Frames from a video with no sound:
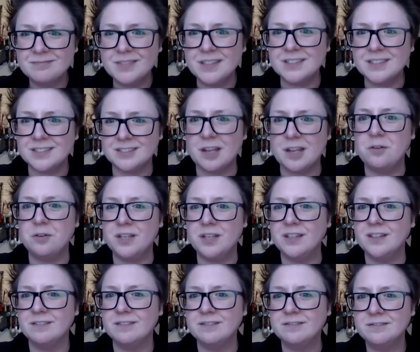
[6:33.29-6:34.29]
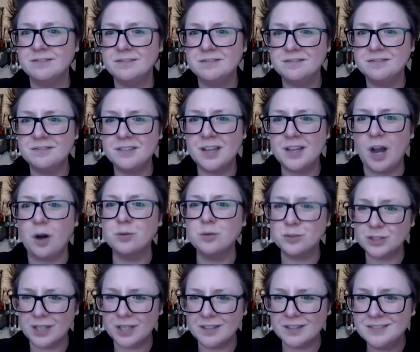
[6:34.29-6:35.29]
Estonian
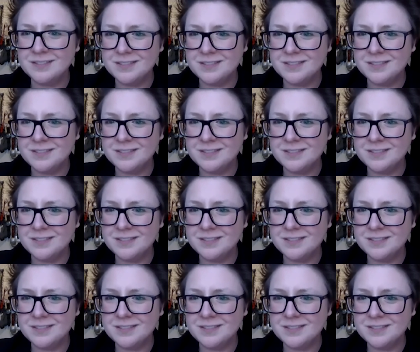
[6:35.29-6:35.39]
culture,